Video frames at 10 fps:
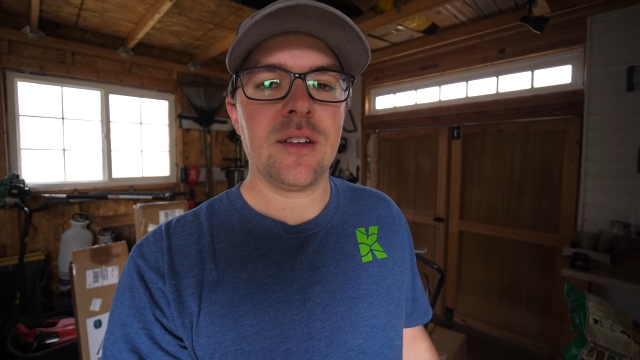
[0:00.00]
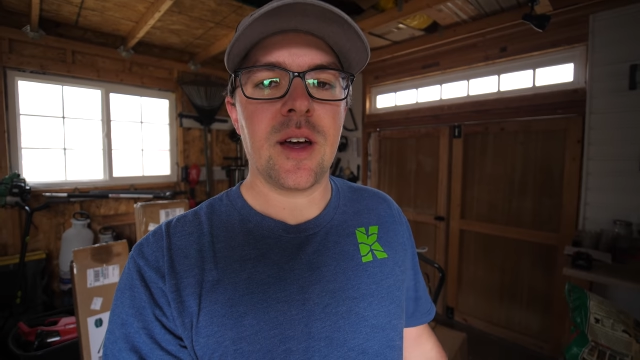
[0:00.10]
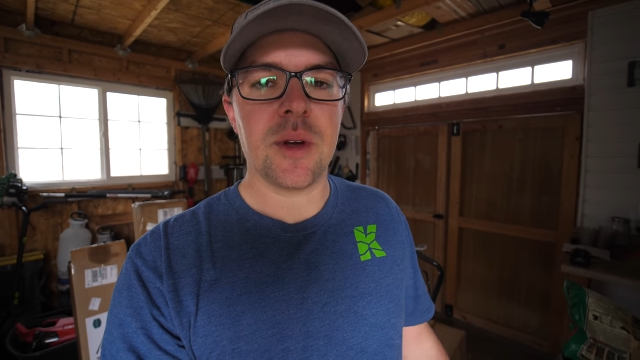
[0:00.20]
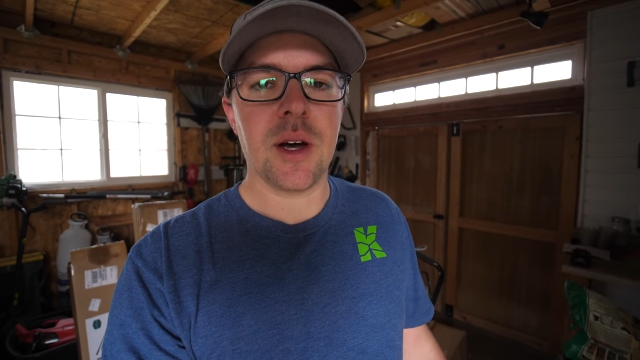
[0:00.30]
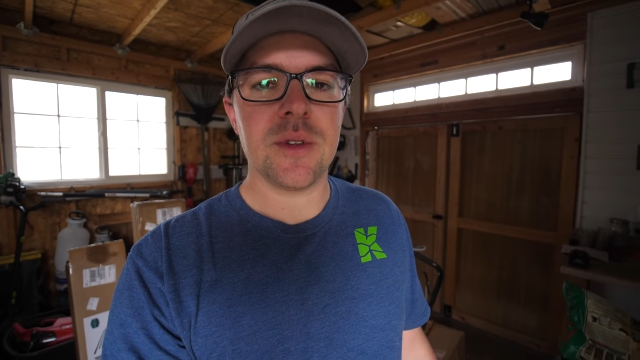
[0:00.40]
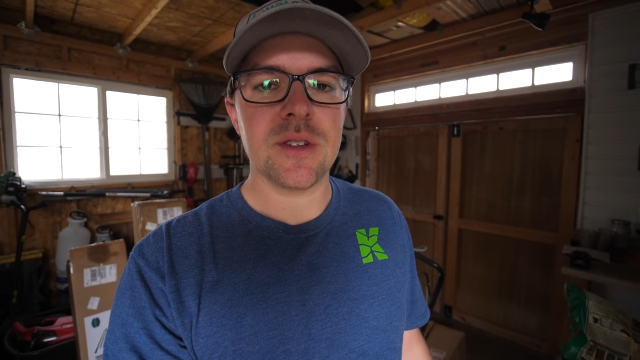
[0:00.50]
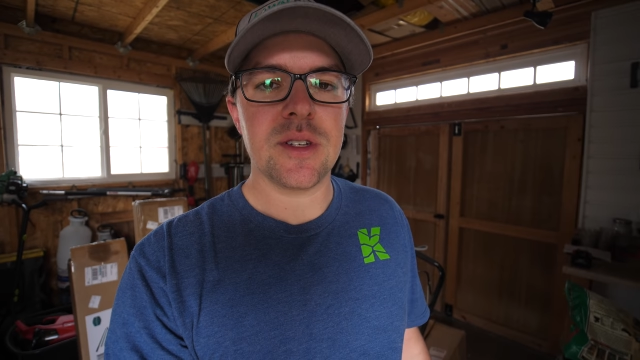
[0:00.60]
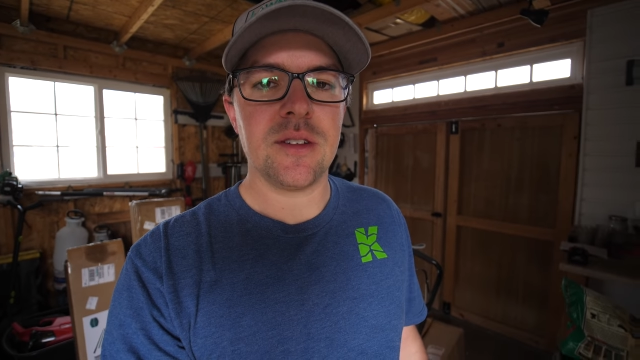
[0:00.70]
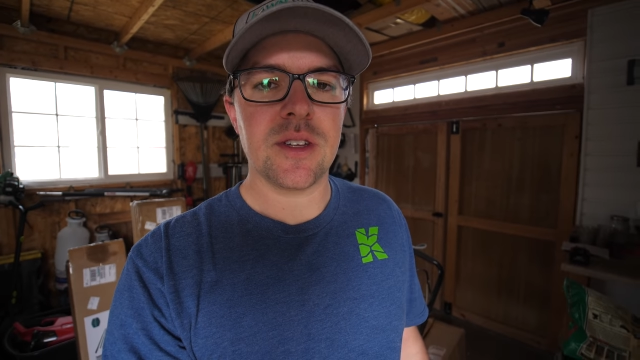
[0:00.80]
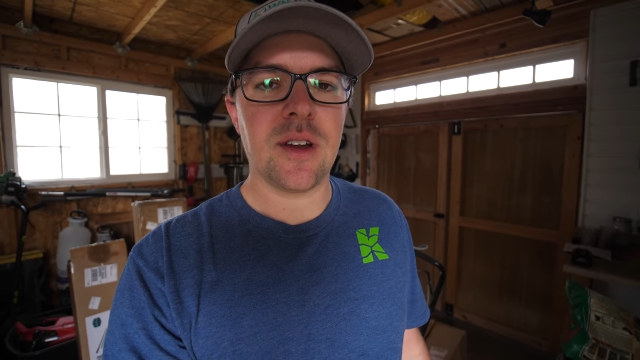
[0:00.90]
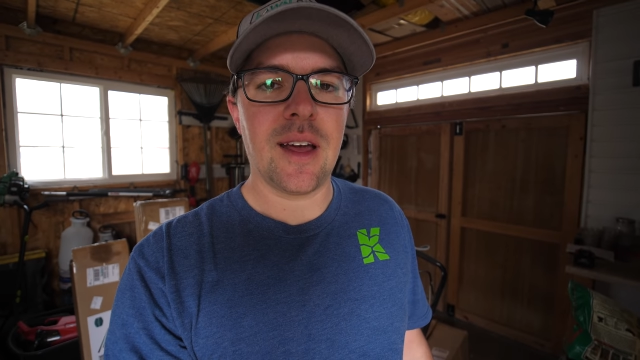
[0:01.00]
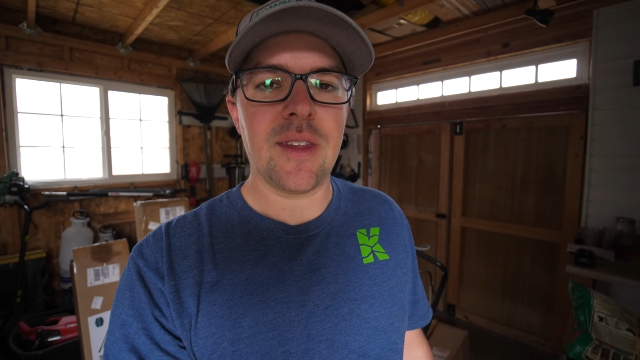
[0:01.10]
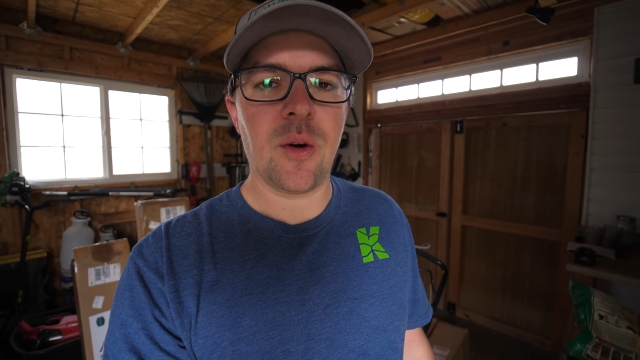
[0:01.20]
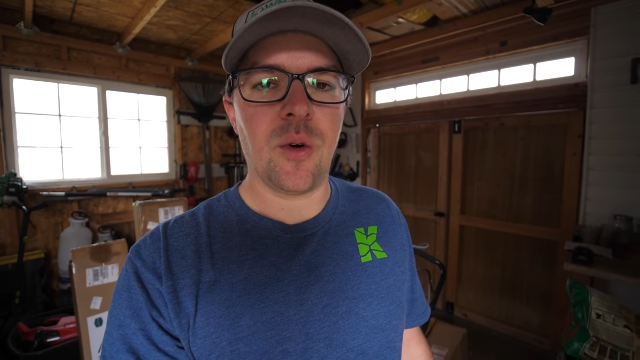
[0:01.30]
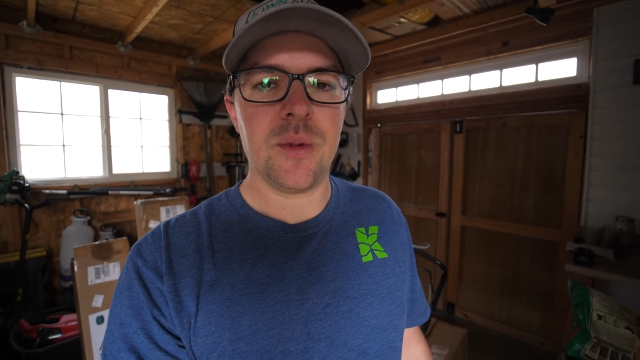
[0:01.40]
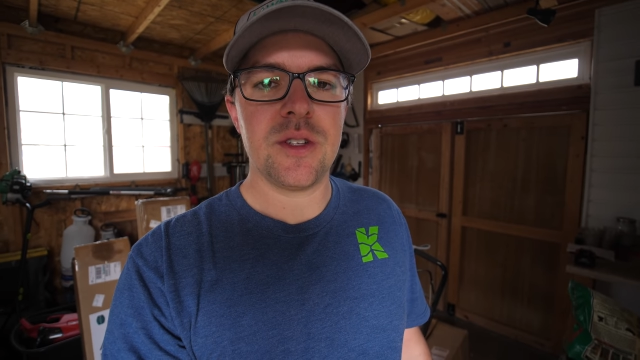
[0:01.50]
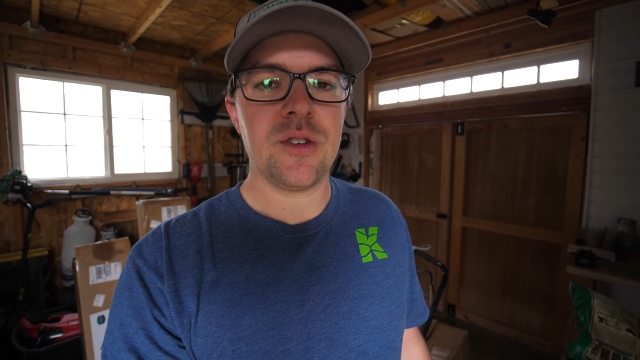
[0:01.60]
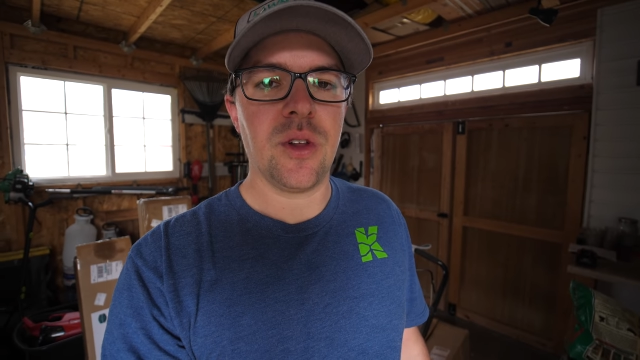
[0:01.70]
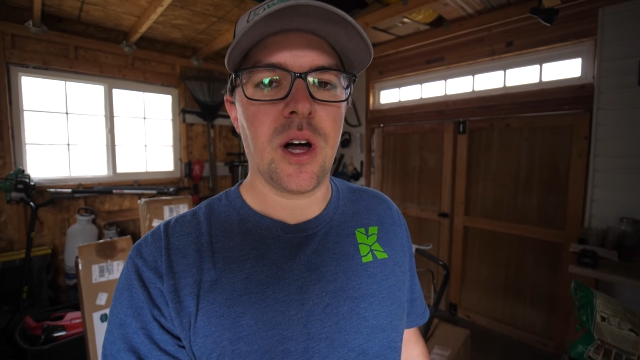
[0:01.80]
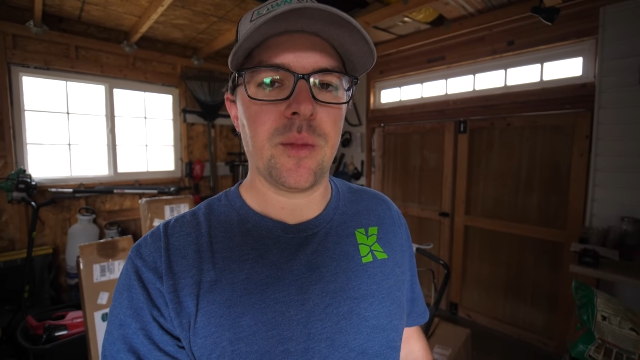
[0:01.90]
coming up this season, and that won't be
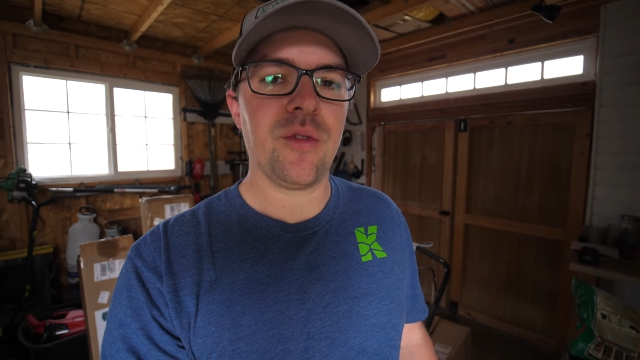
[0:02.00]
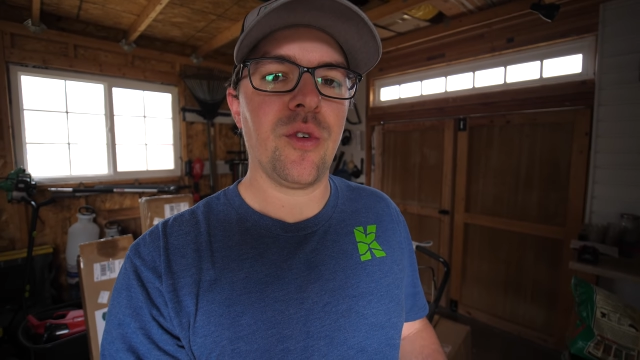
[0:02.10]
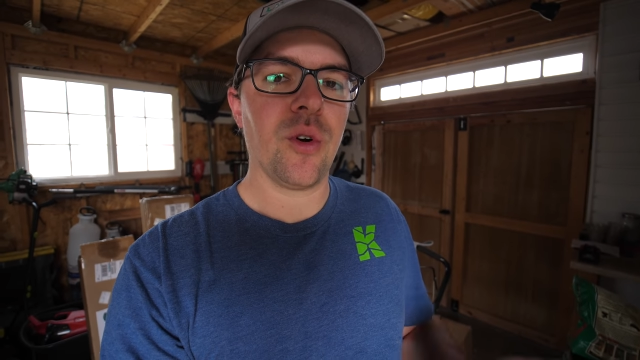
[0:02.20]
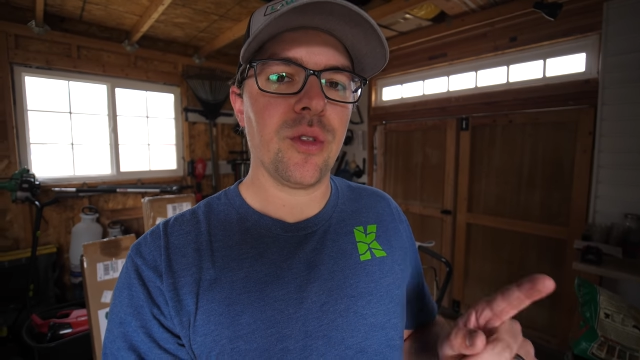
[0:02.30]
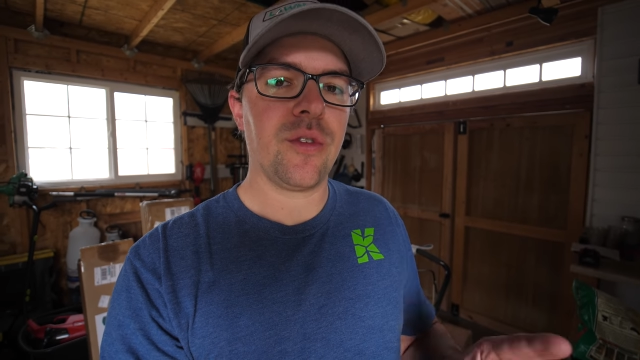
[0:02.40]
too long before